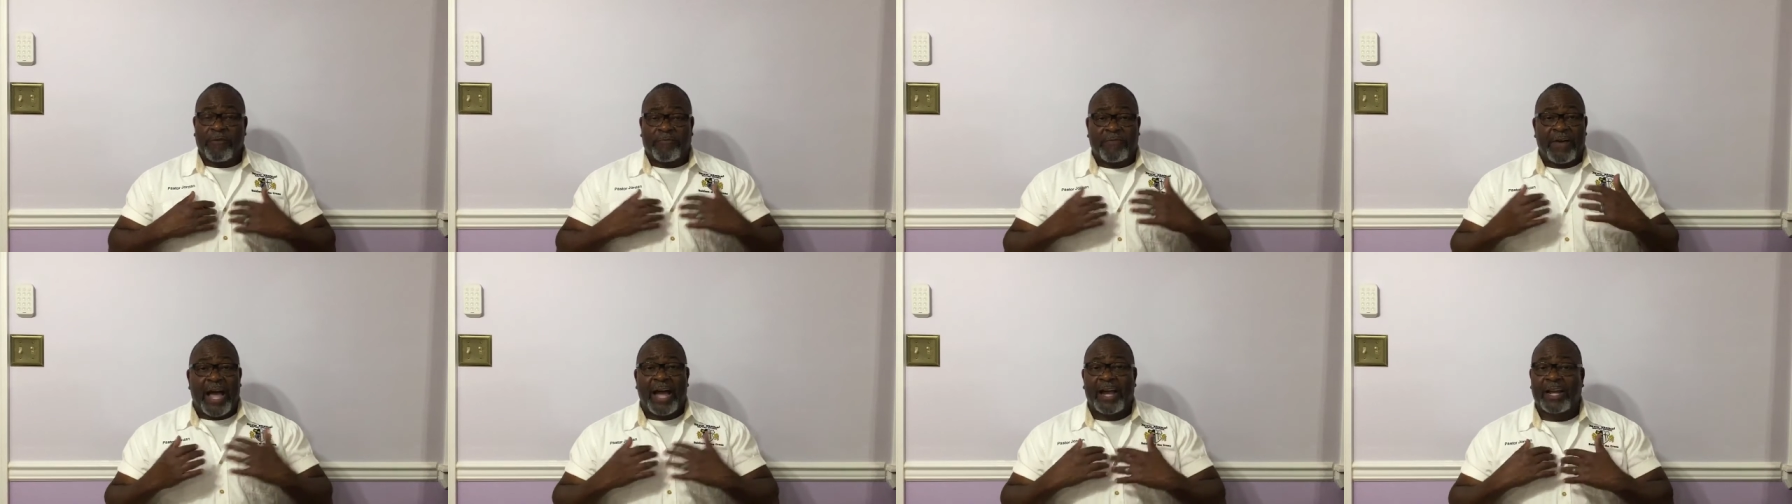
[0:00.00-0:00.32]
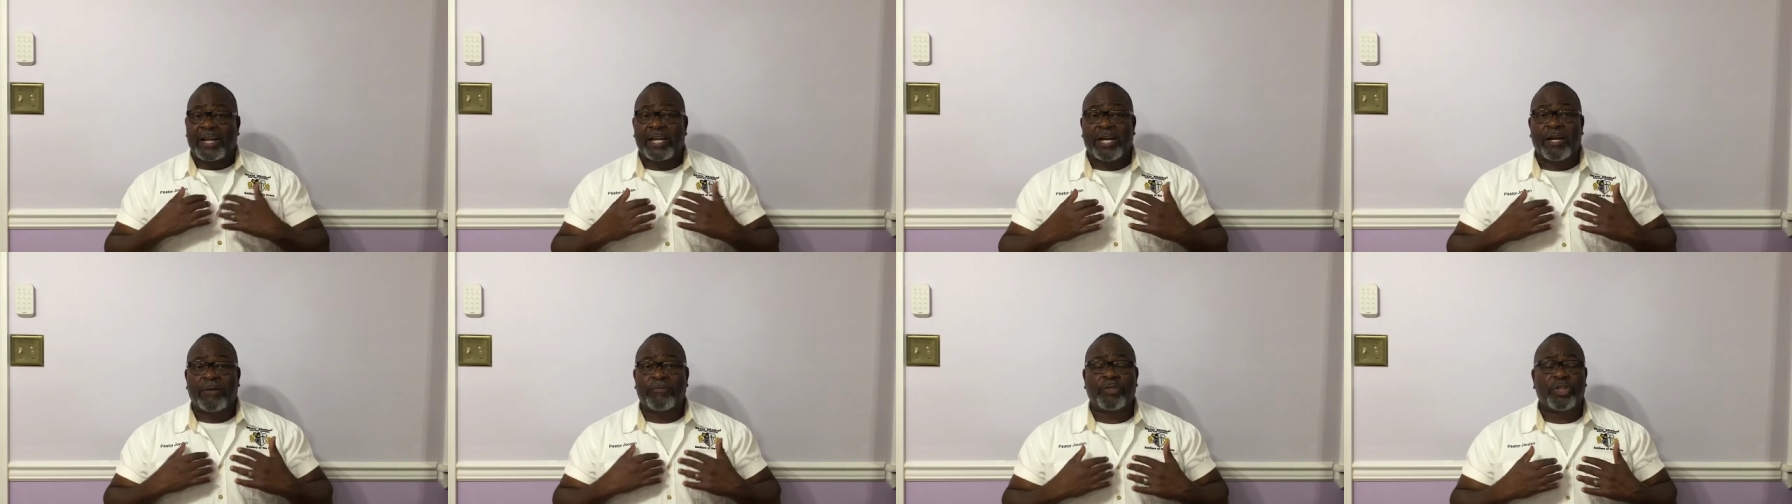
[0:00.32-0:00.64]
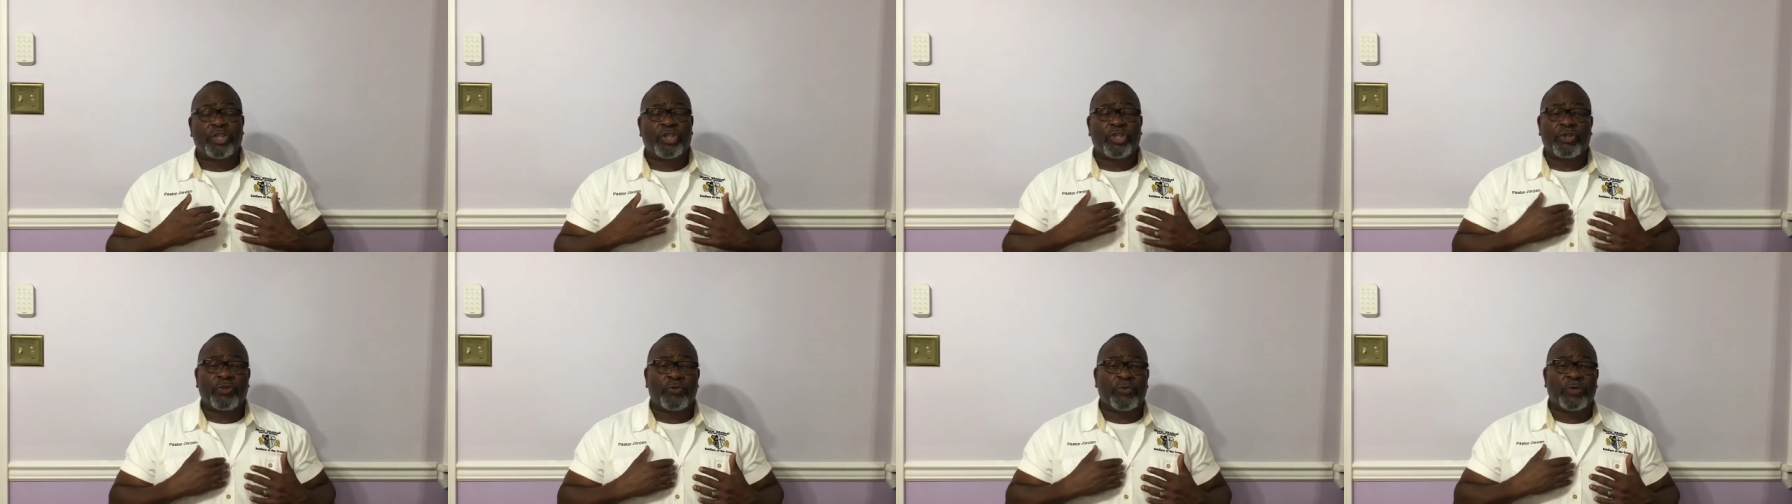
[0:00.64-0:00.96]
If I come
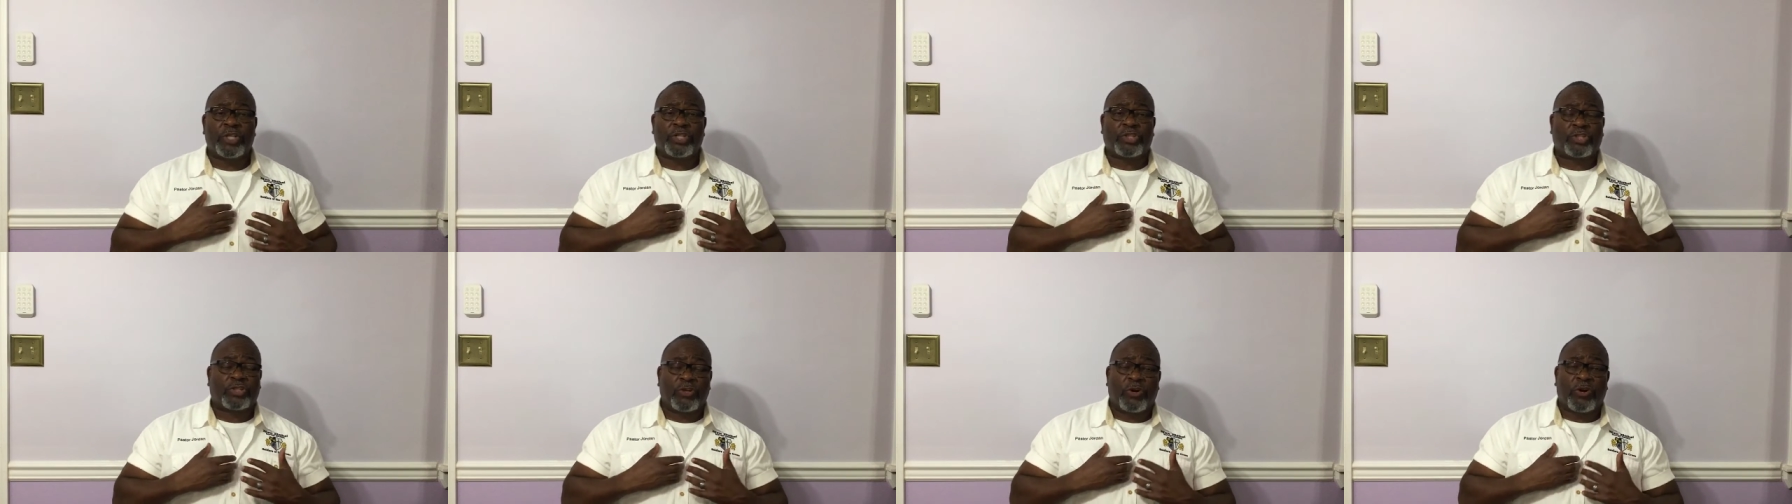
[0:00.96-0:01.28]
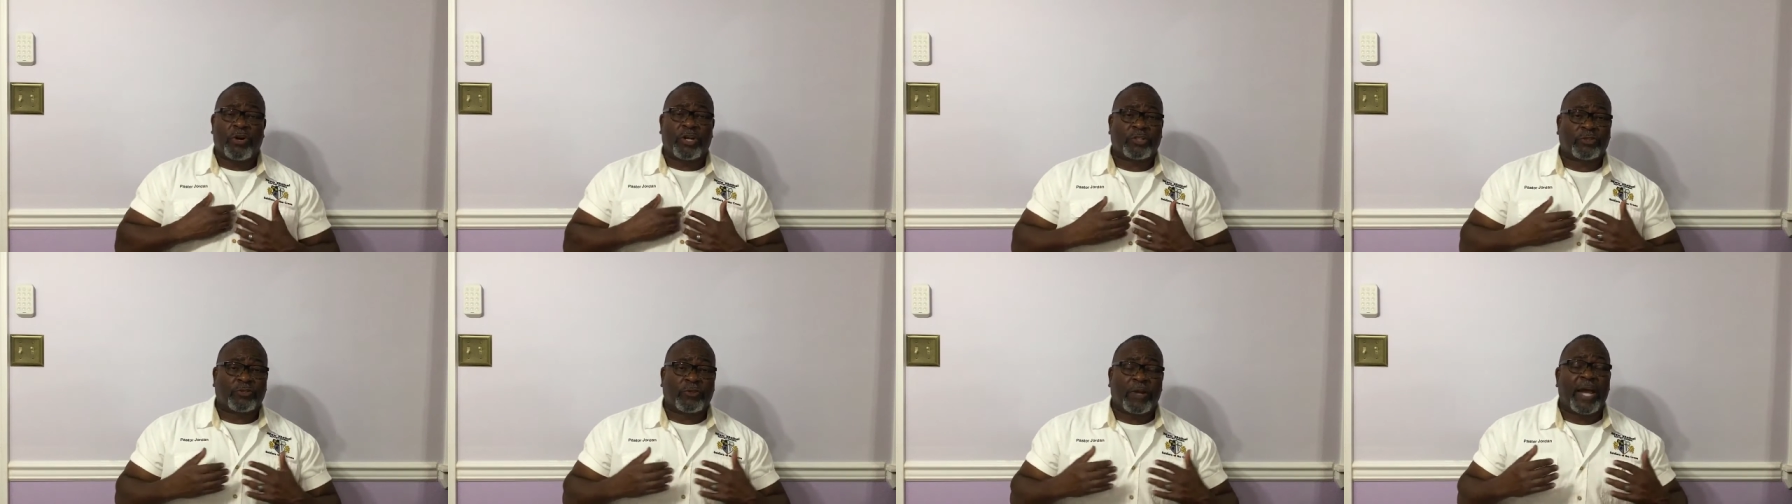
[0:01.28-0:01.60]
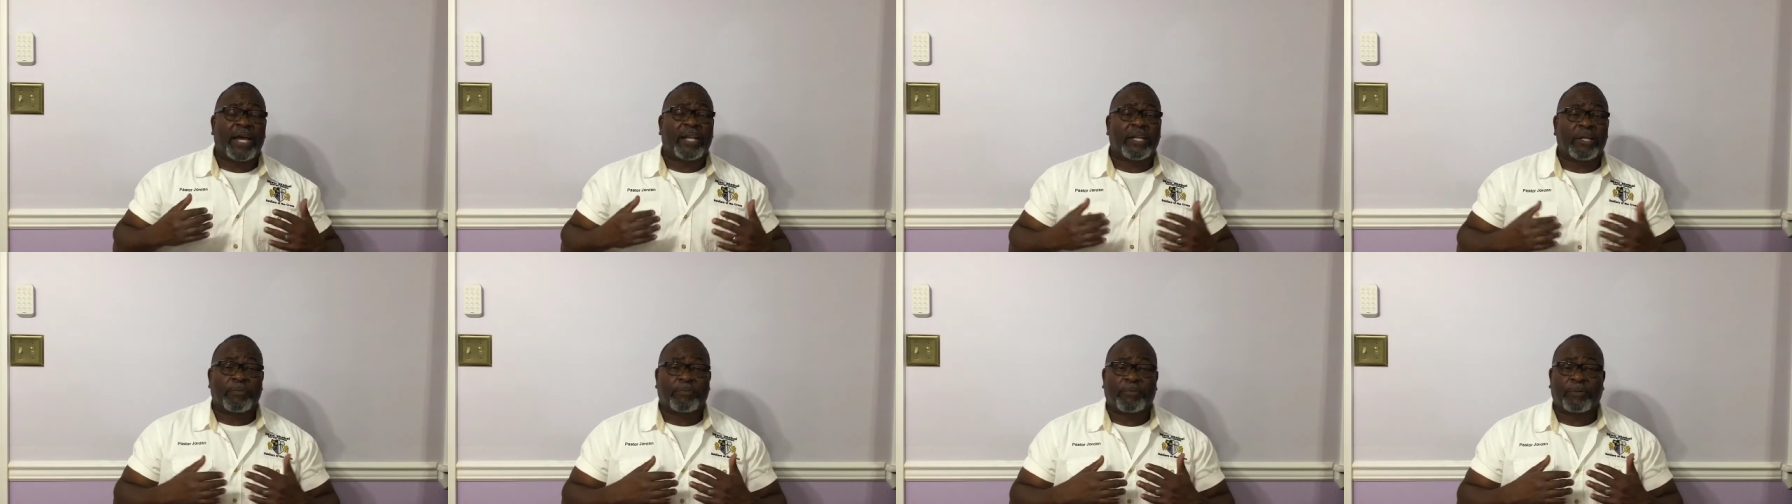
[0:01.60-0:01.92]
to you and start
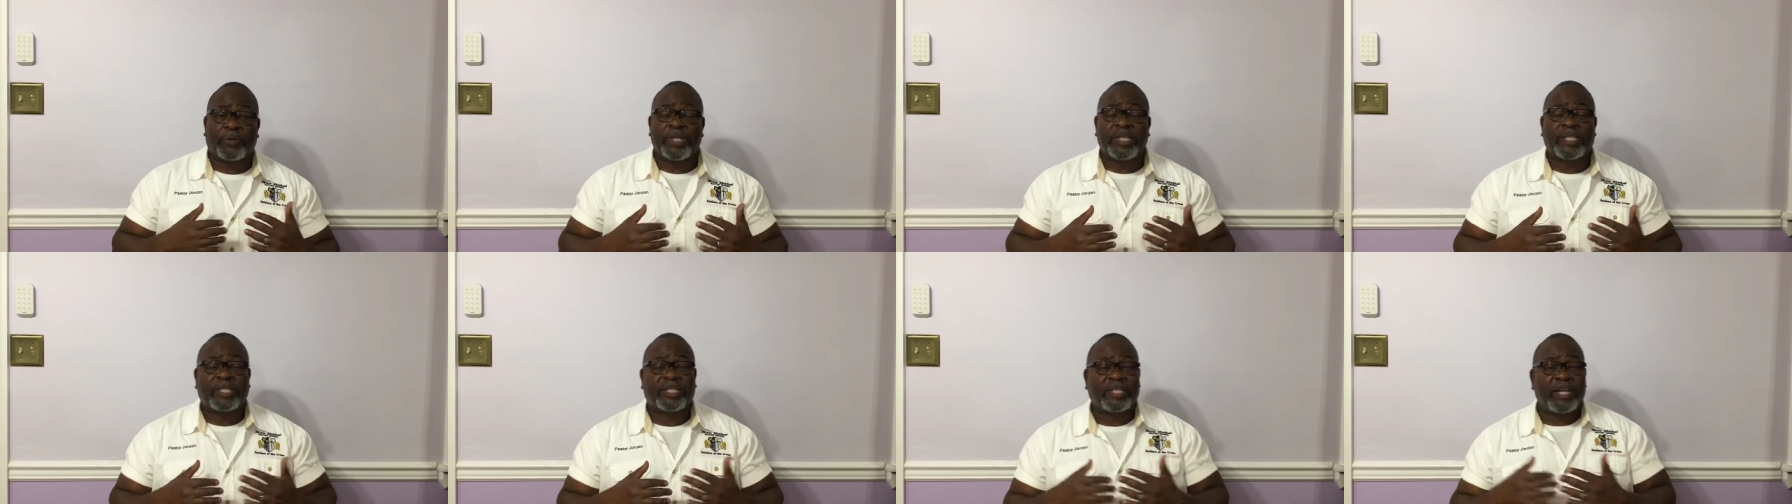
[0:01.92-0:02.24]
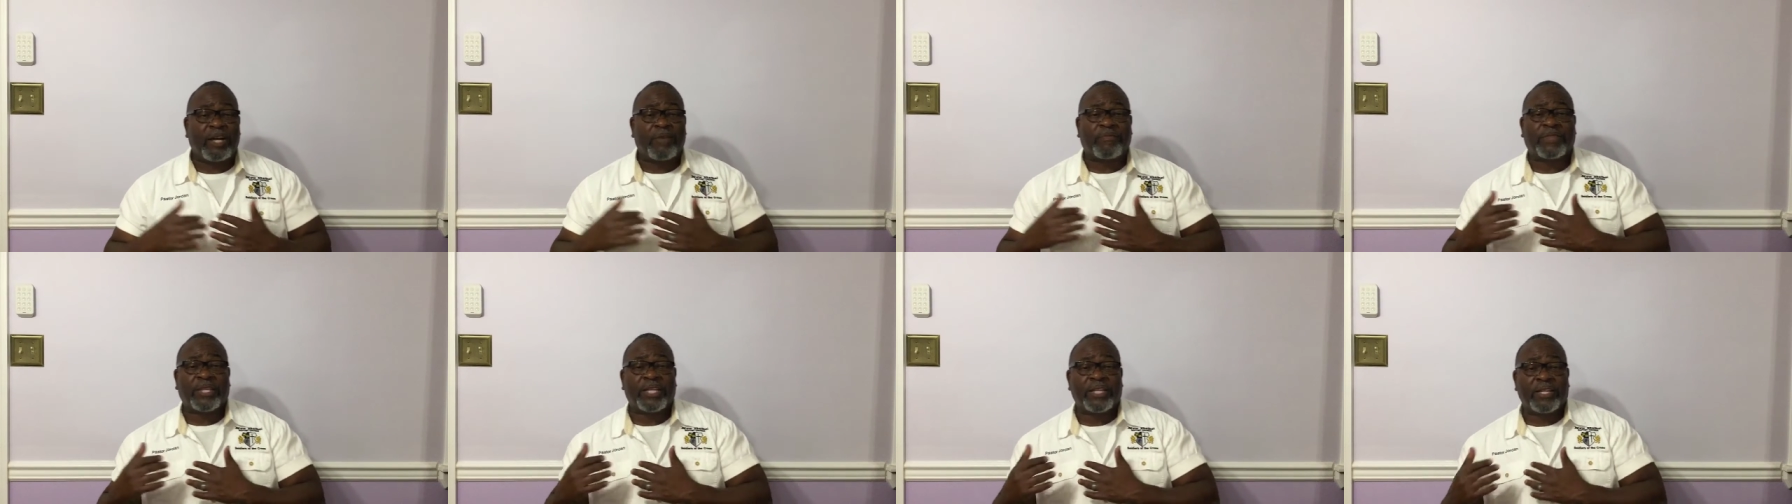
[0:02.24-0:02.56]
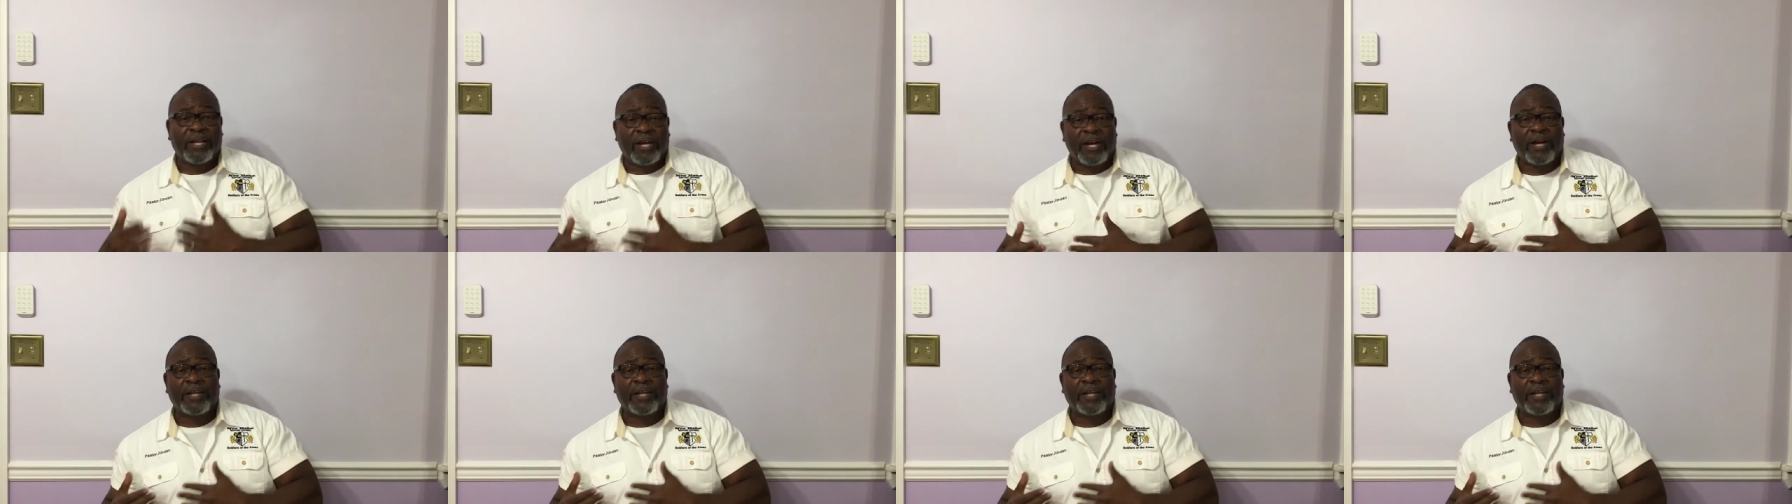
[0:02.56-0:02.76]
trying to preach something